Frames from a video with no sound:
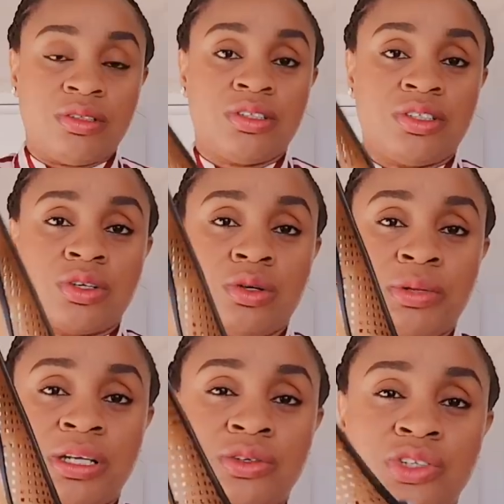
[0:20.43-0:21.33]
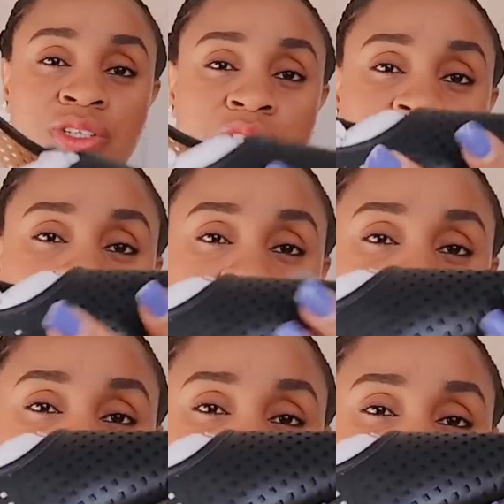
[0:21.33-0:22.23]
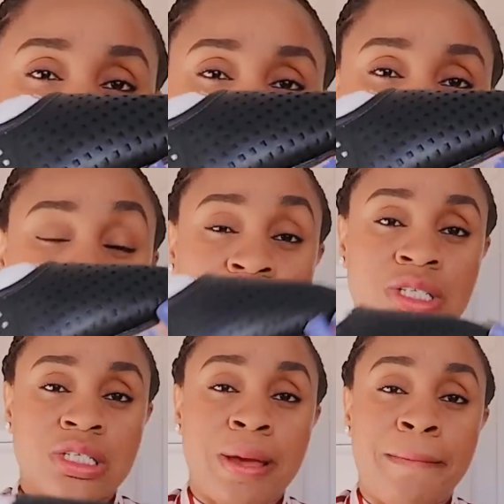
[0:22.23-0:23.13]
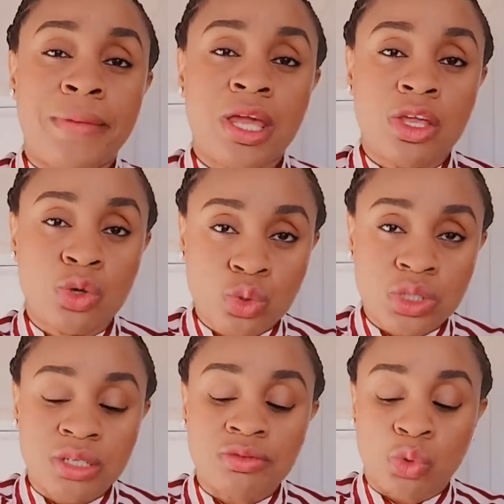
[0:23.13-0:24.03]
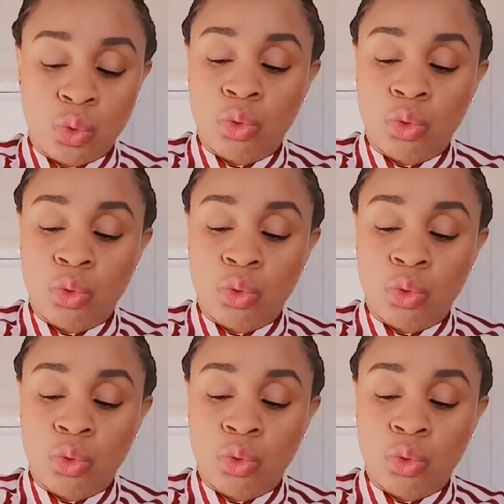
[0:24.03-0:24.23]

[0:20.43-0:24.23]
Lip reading: So it's called Bellucci. The texture of this shoe is beautiful,